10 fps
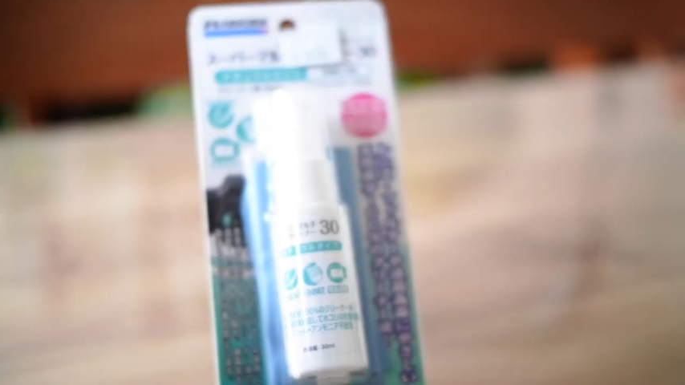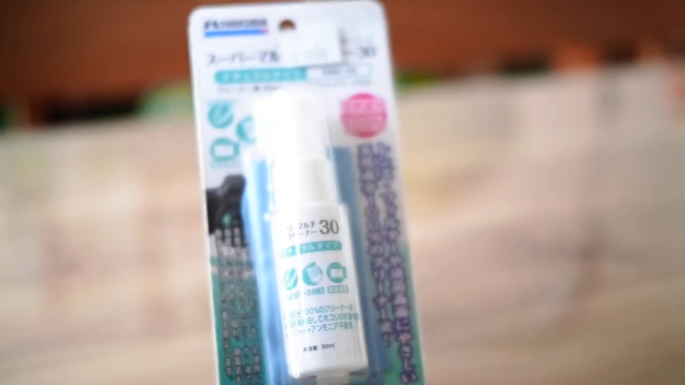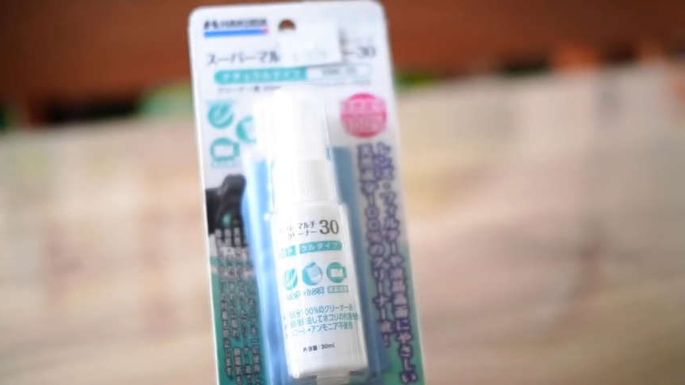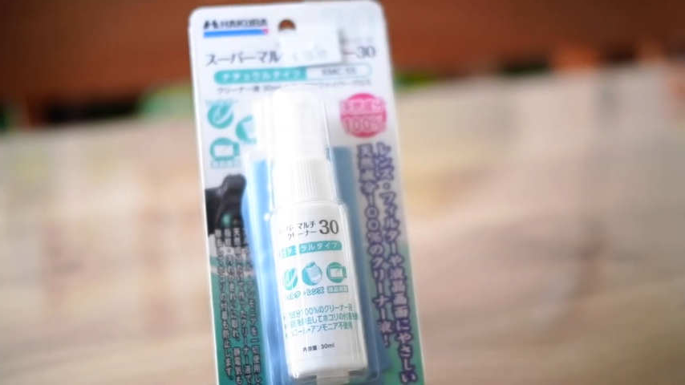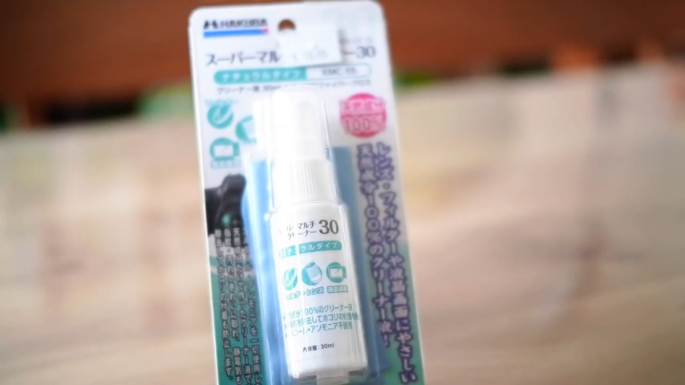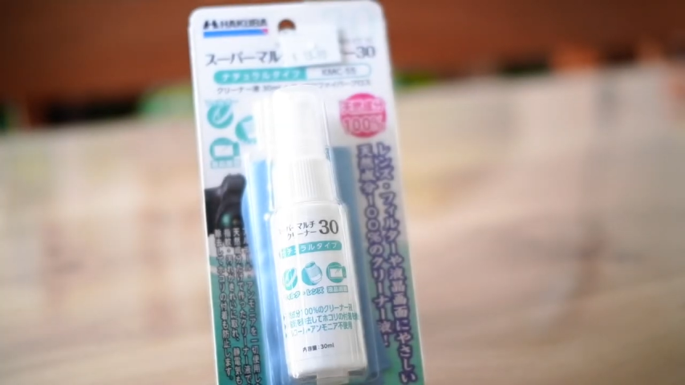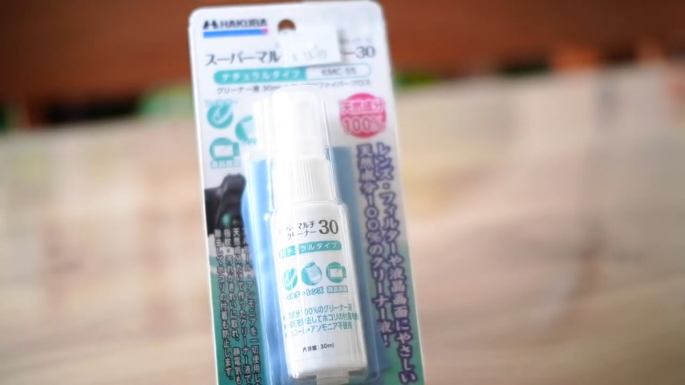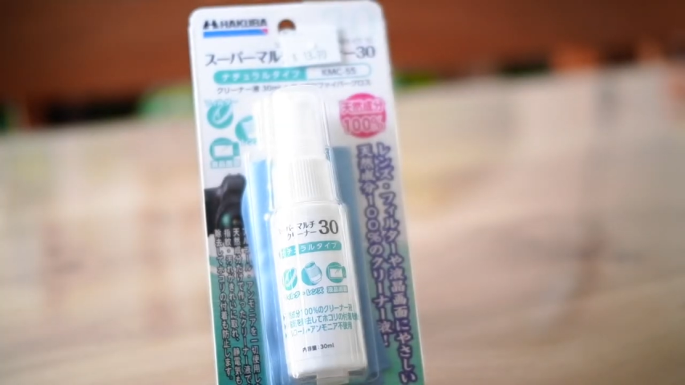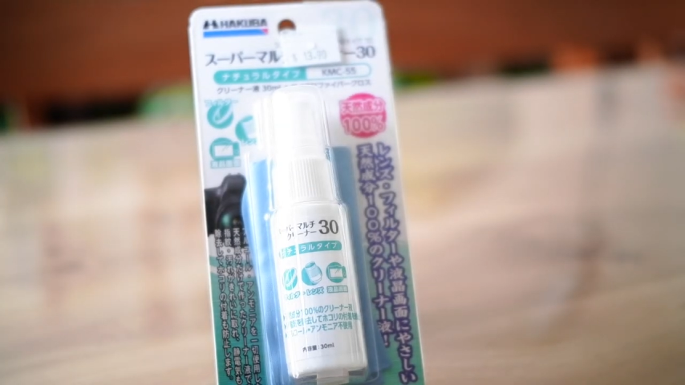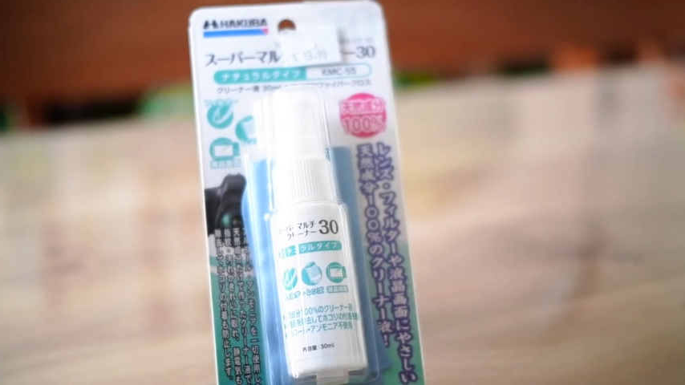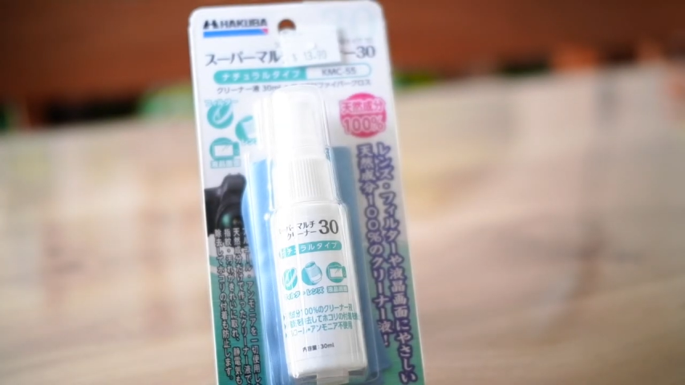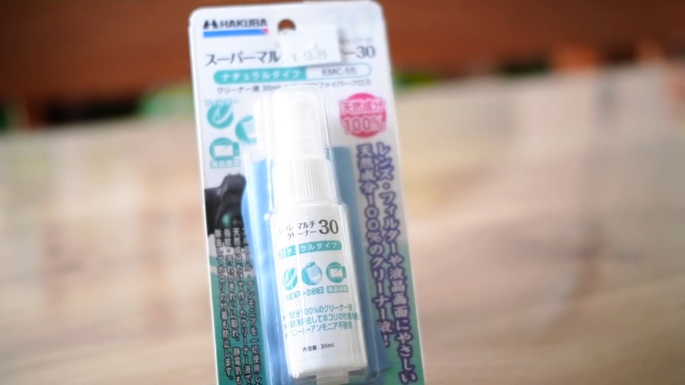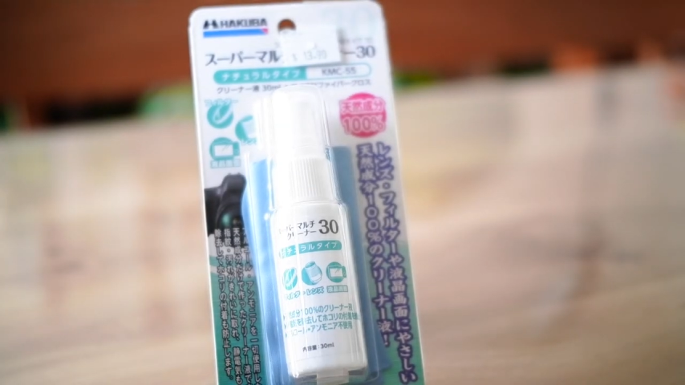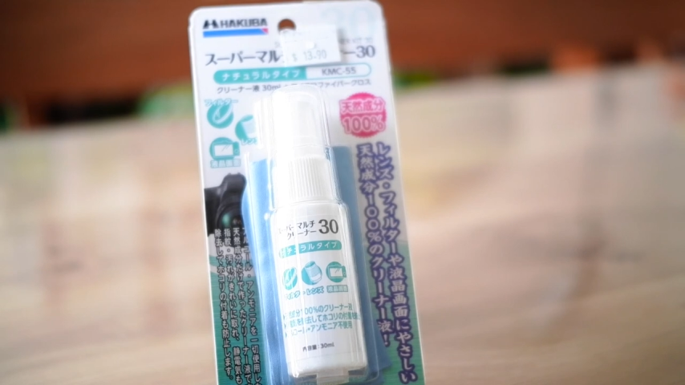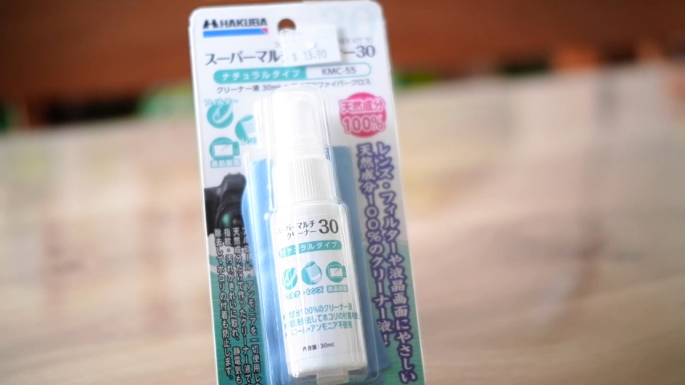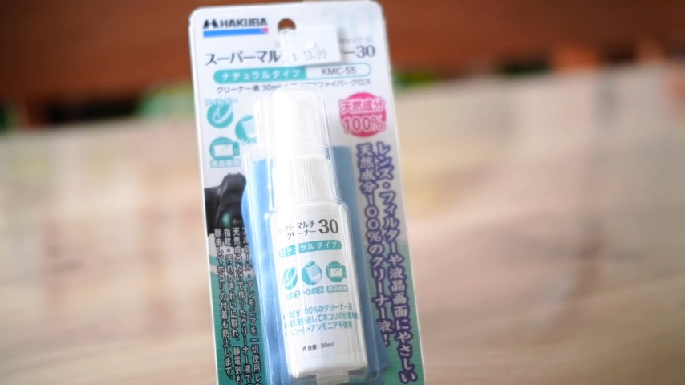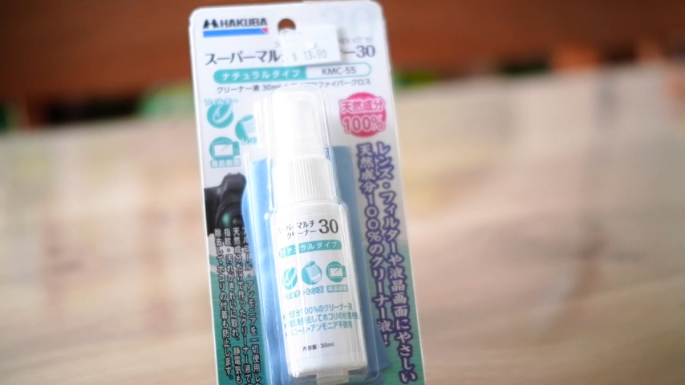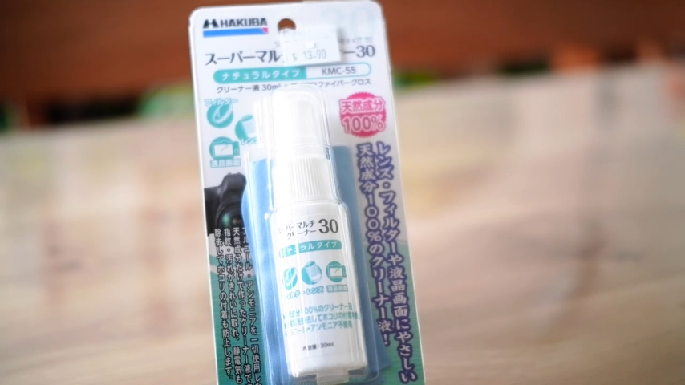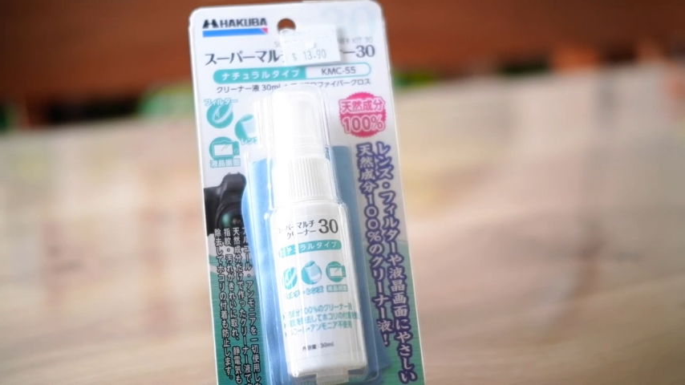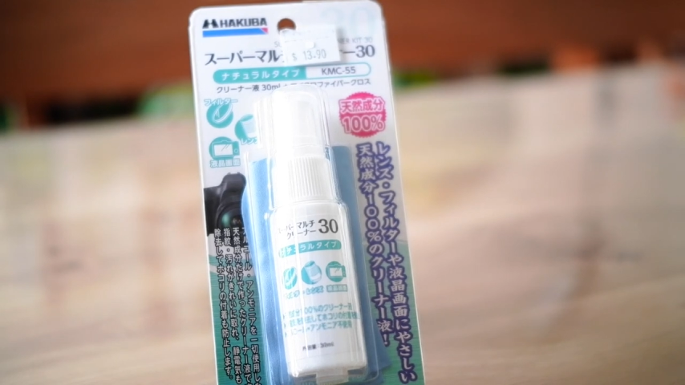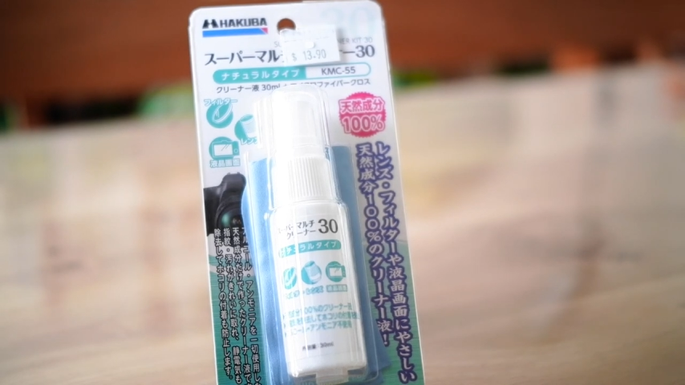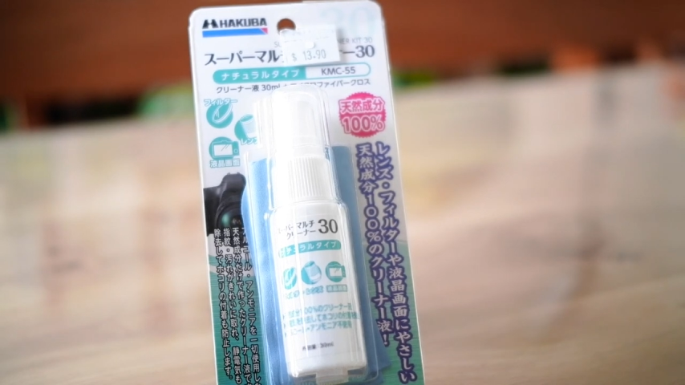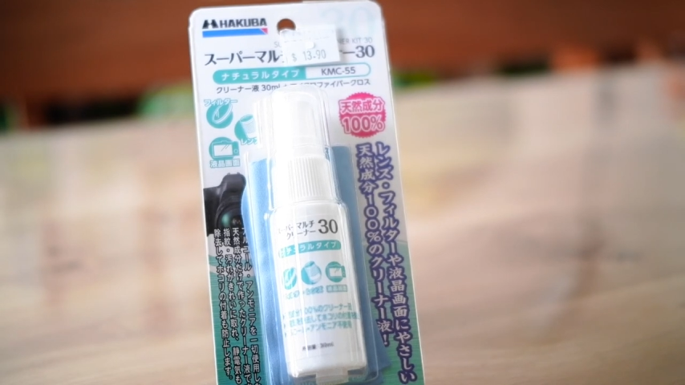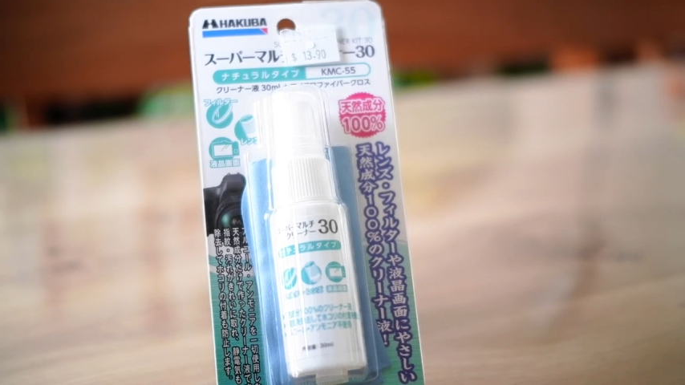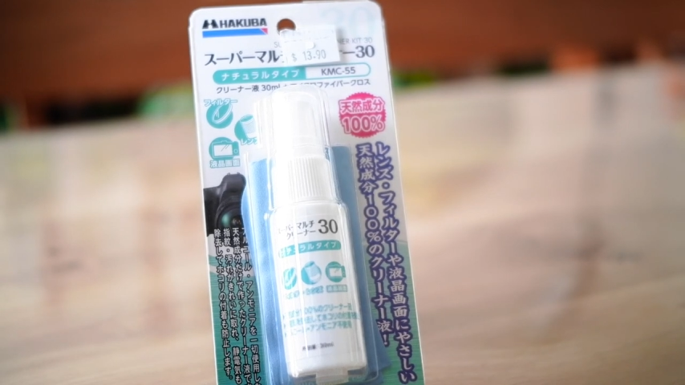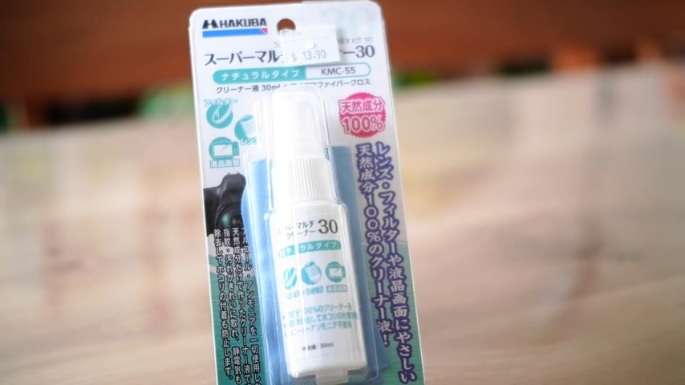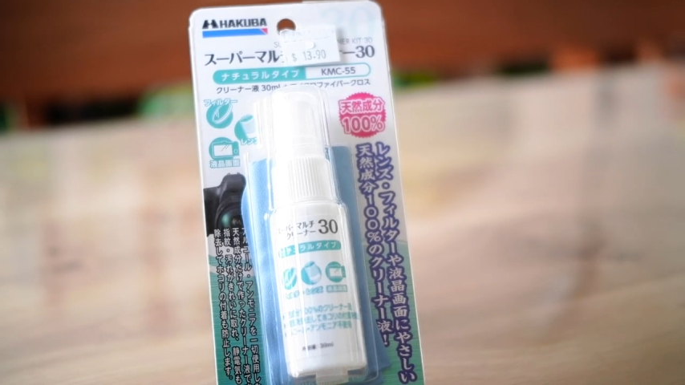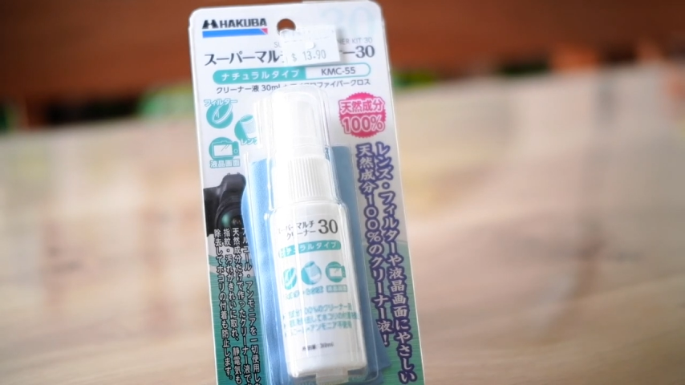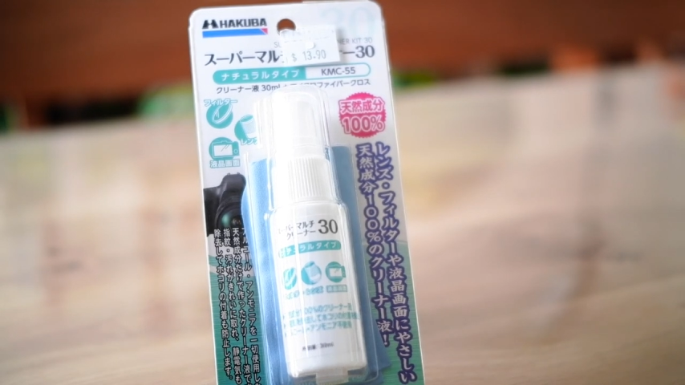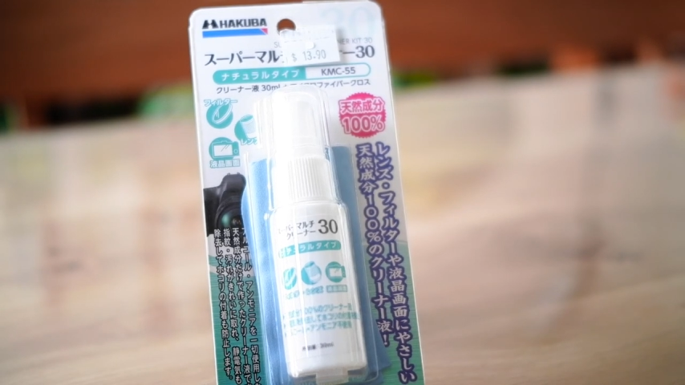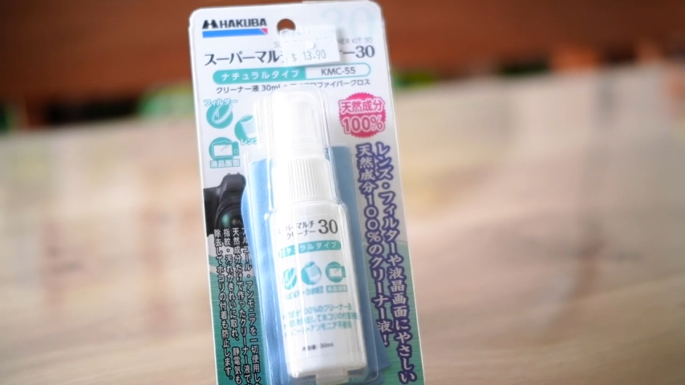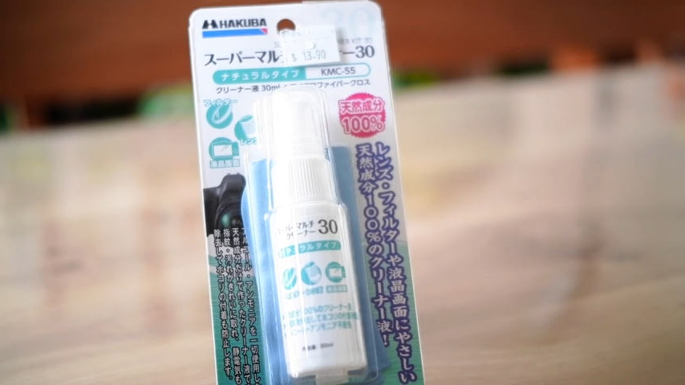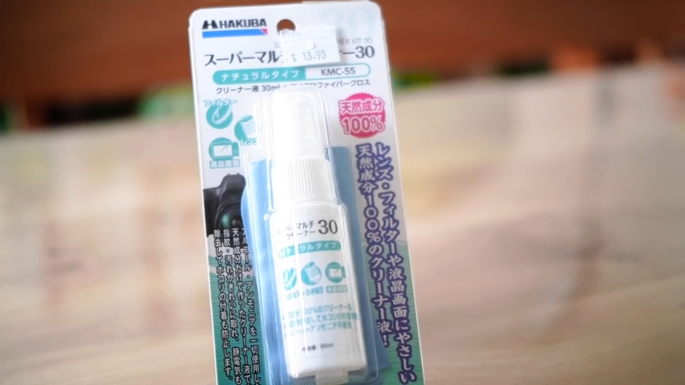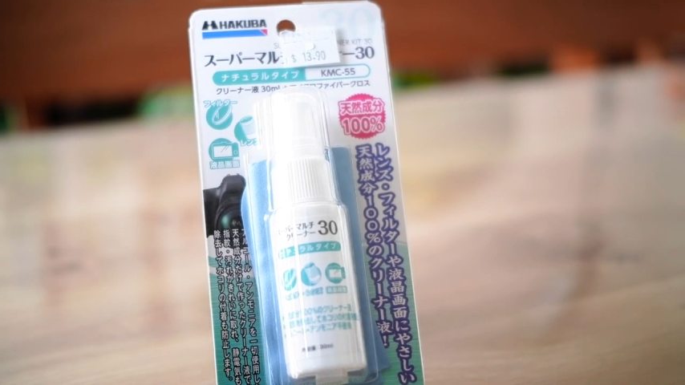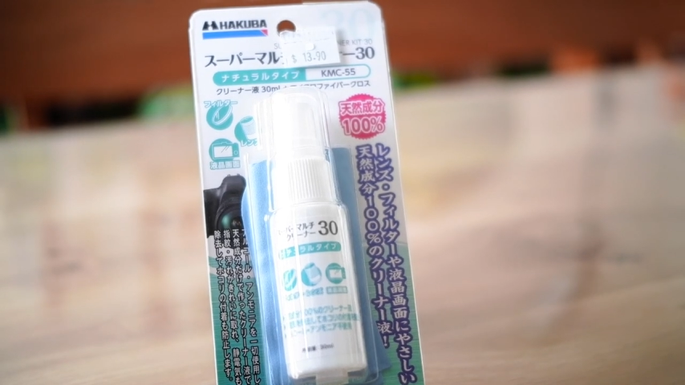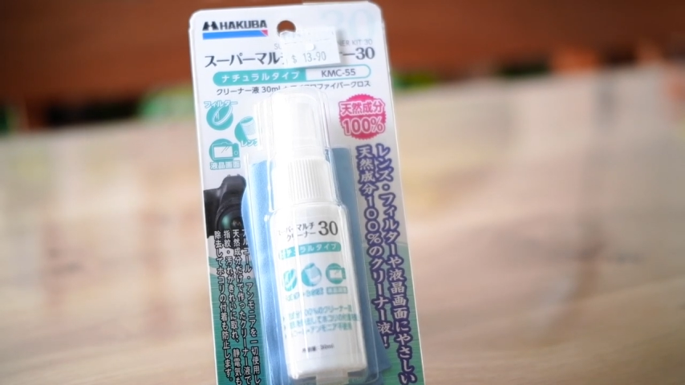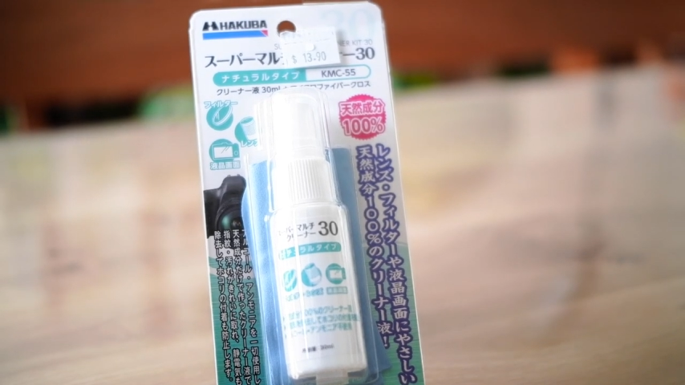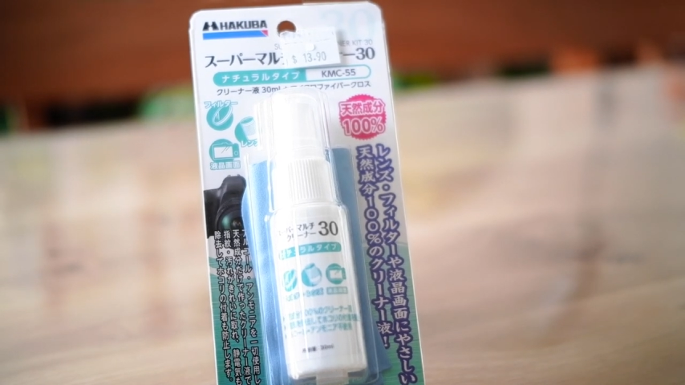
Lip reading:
No face is visible, so there are no lips to read.